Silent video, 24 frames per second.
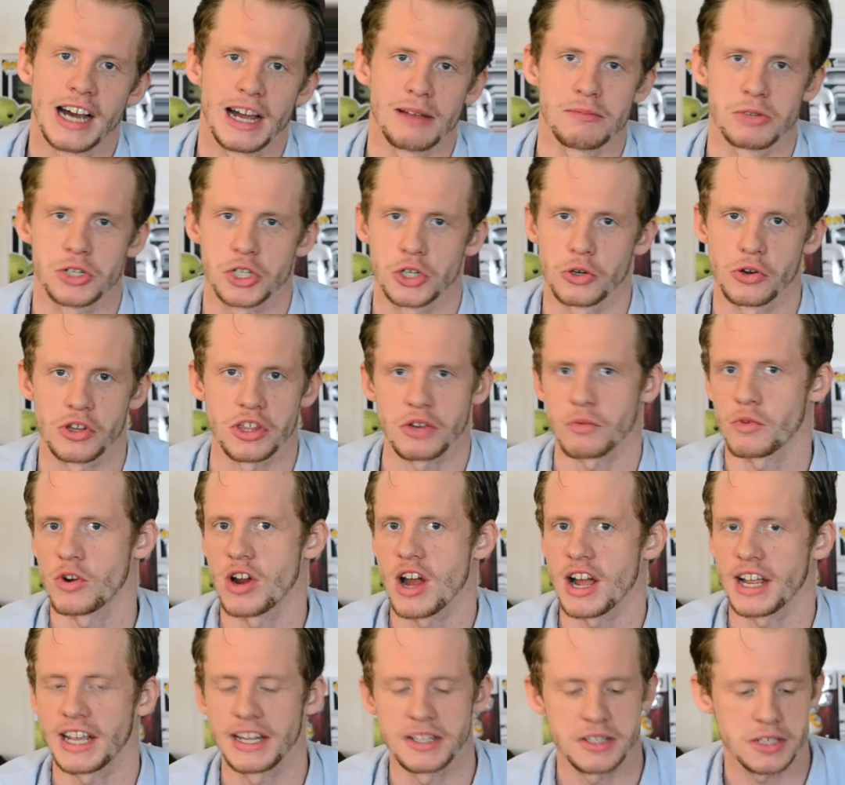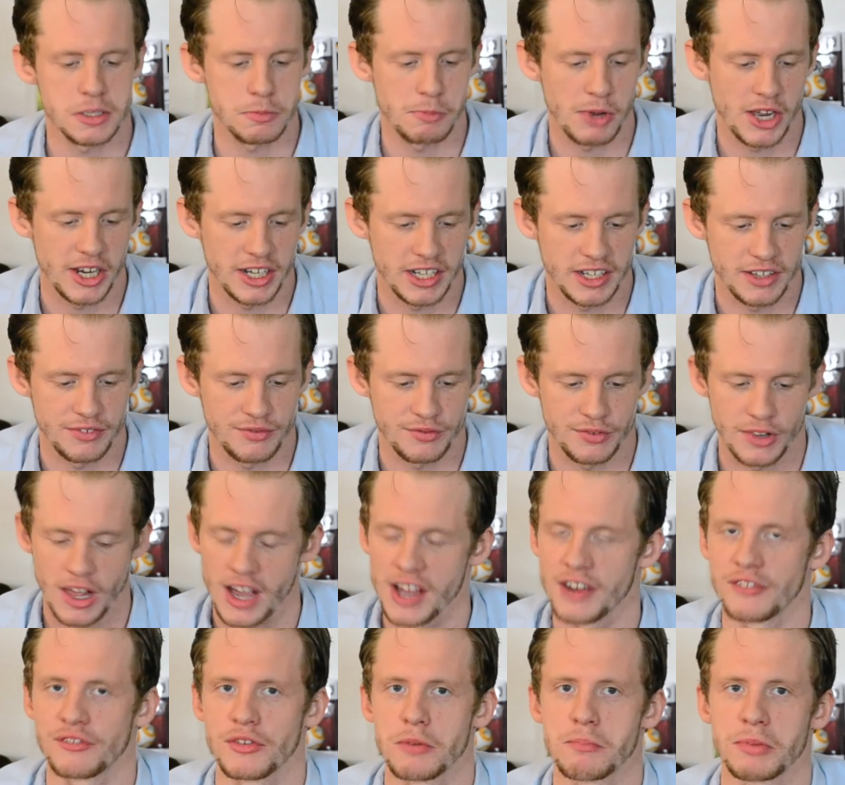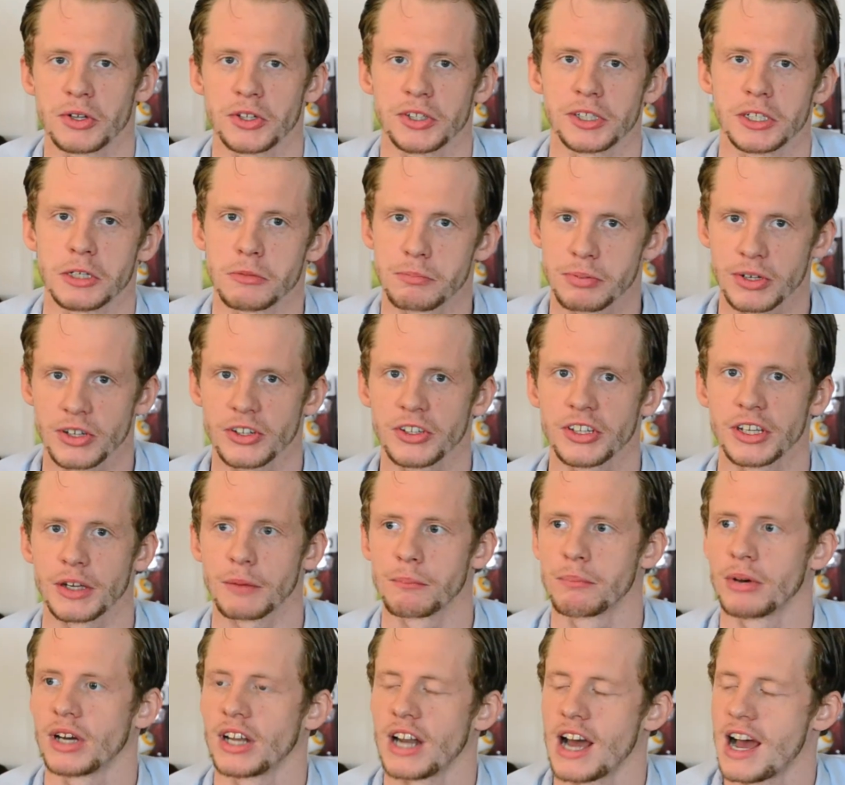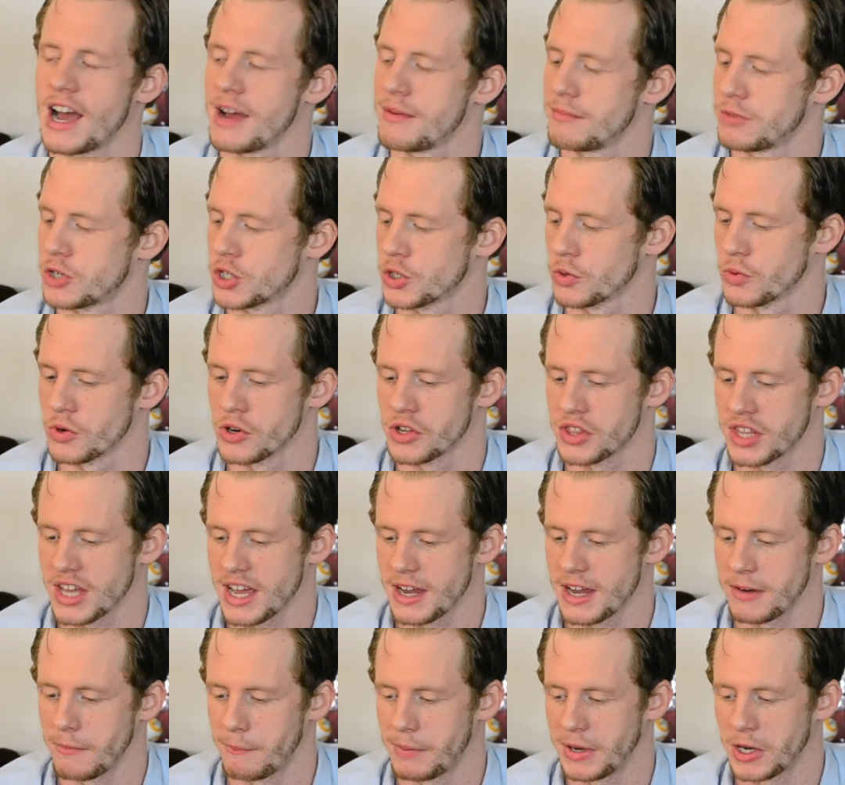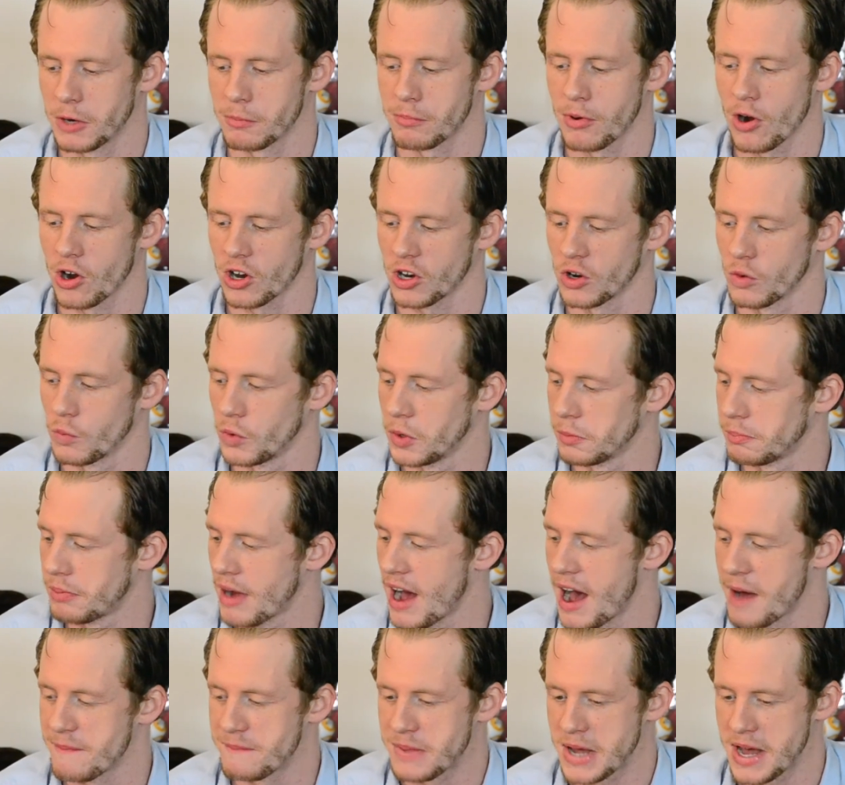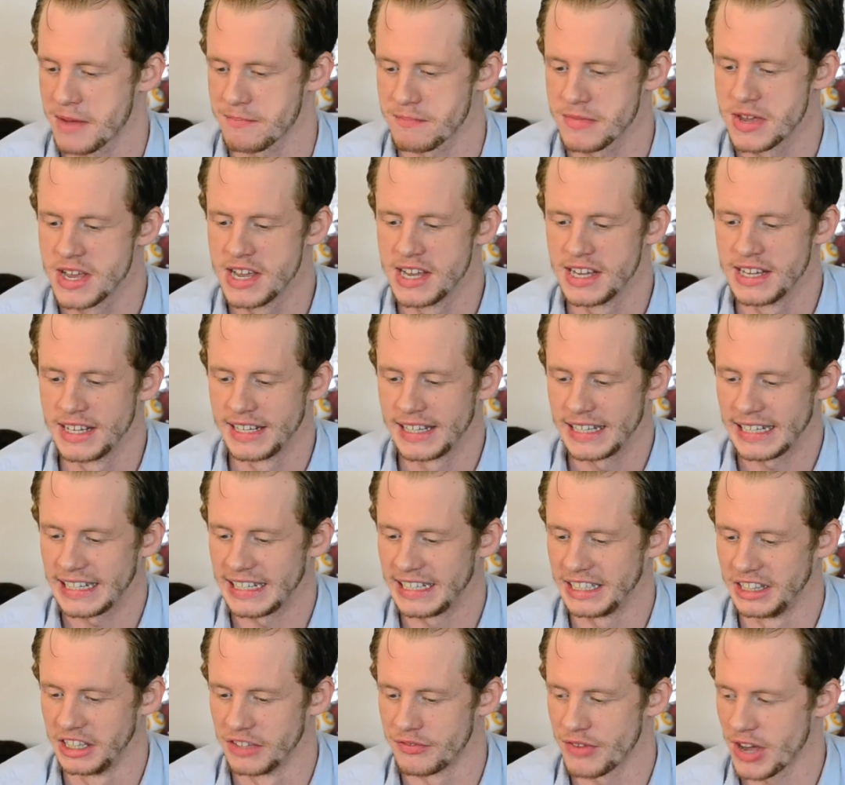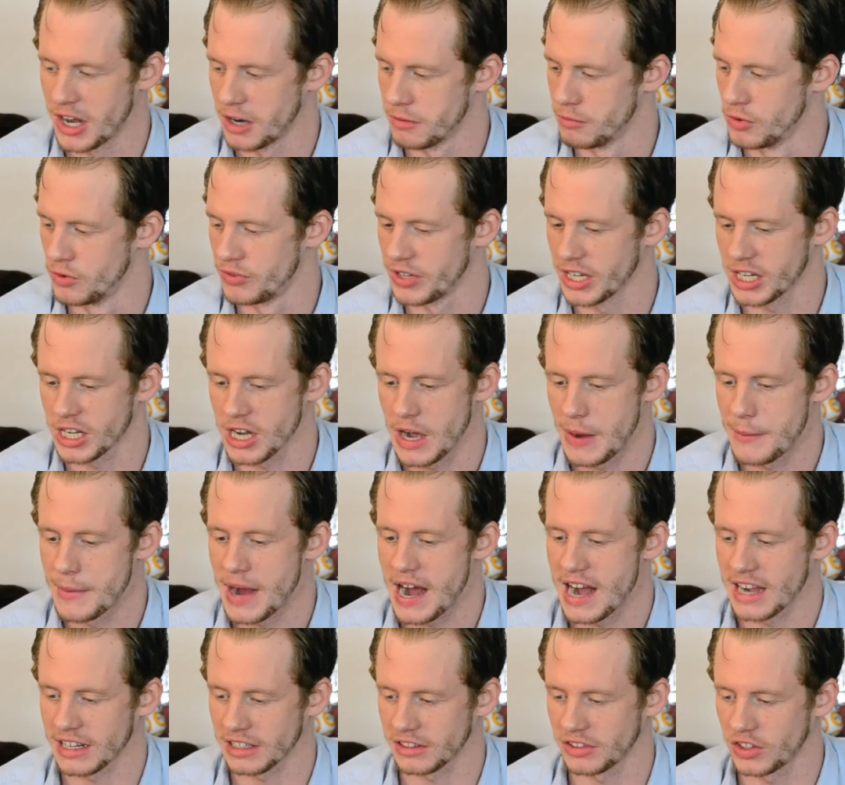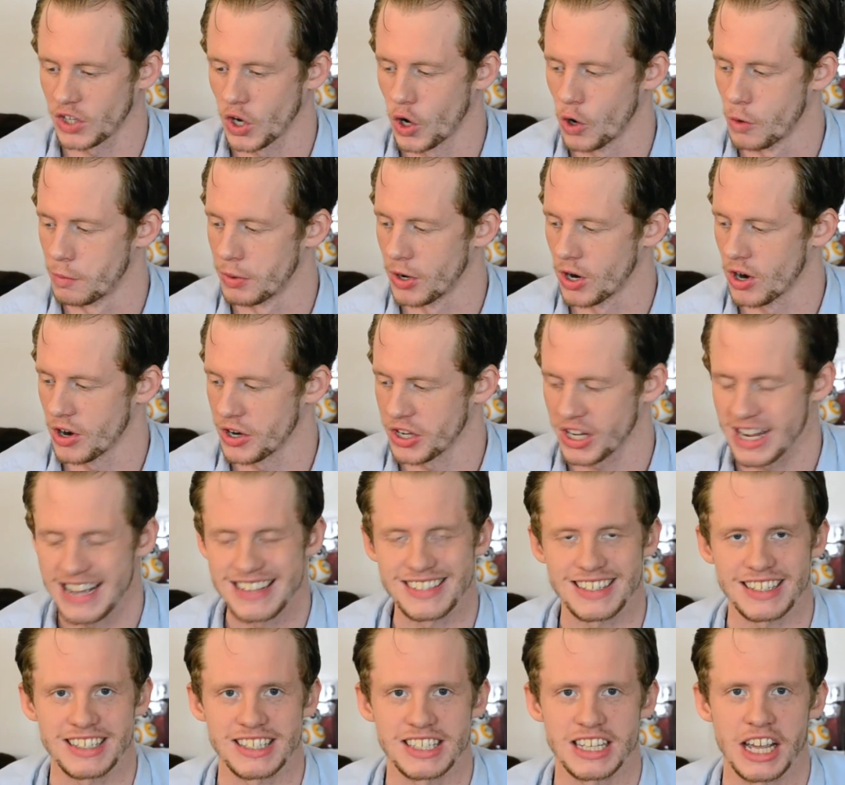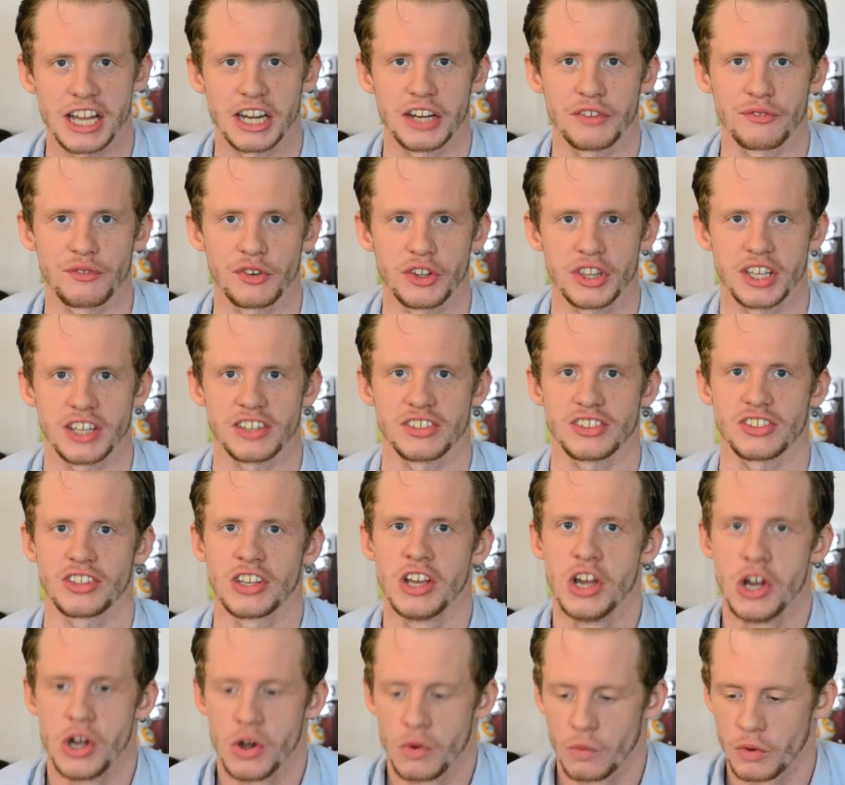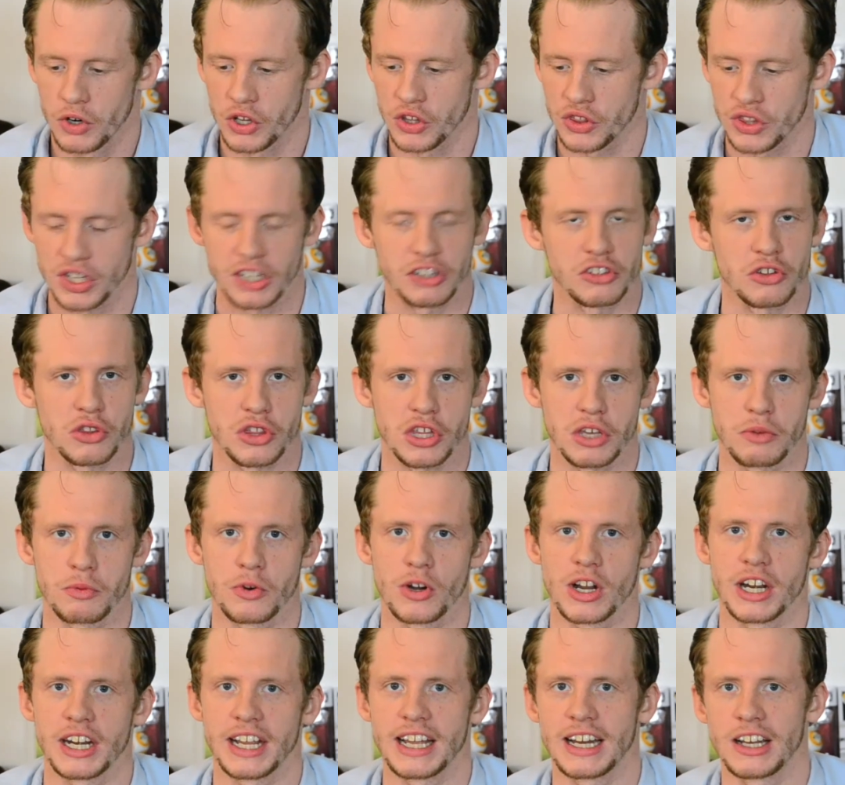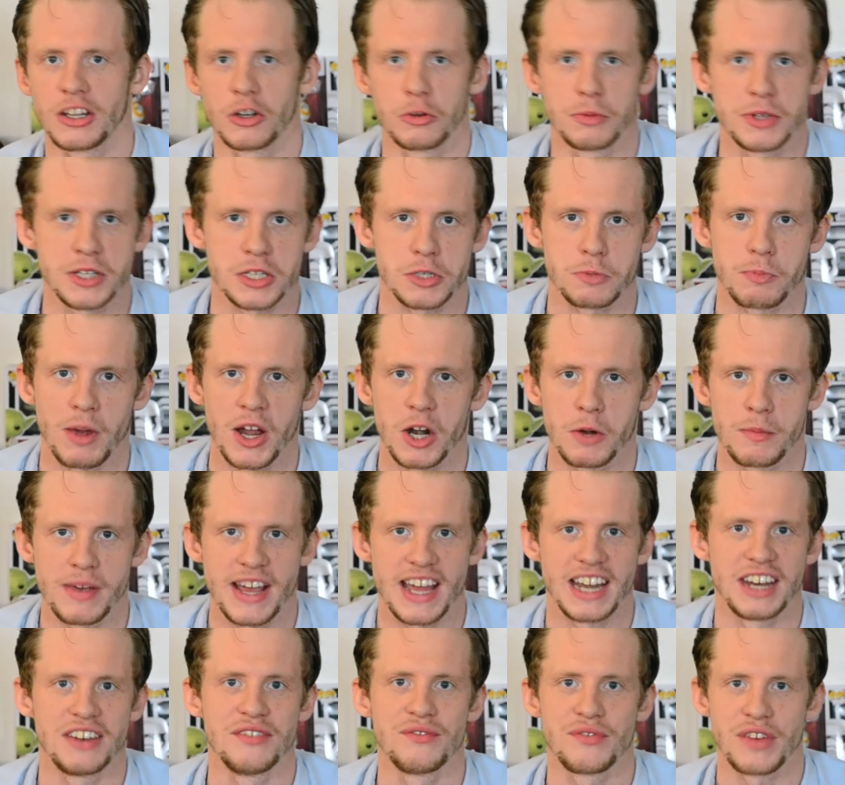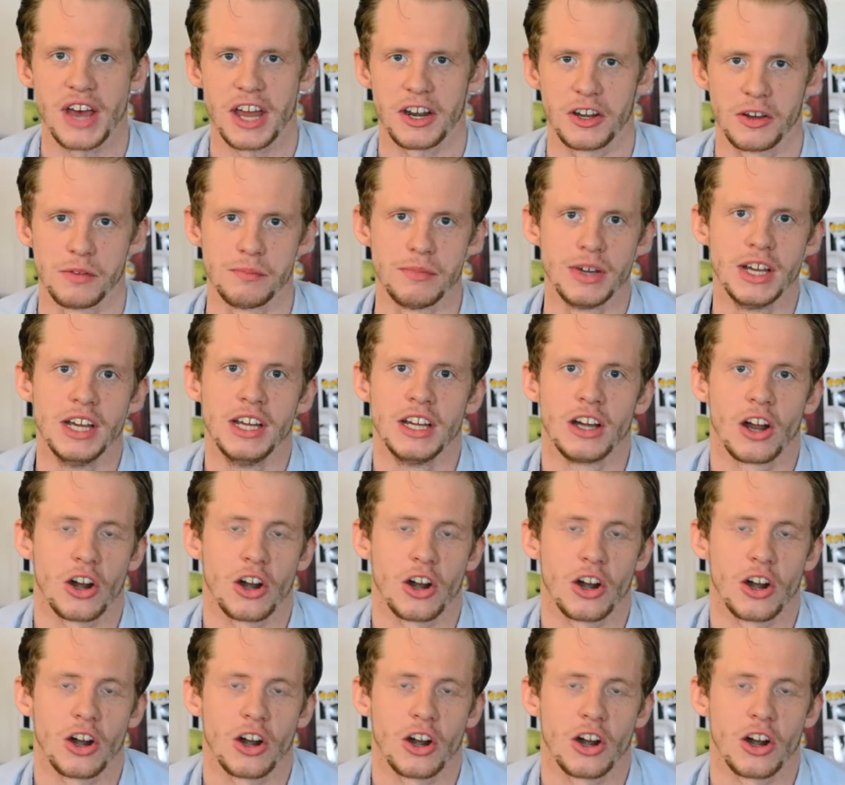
I'm sure that we're not getting Spidey flying from building to building, but I'm sure that Peter Parker will pop up in the Venom movie come October. Are you guys excited for this? What do you think? Do you think we're going to get a little bit of Spider-Man in Venom?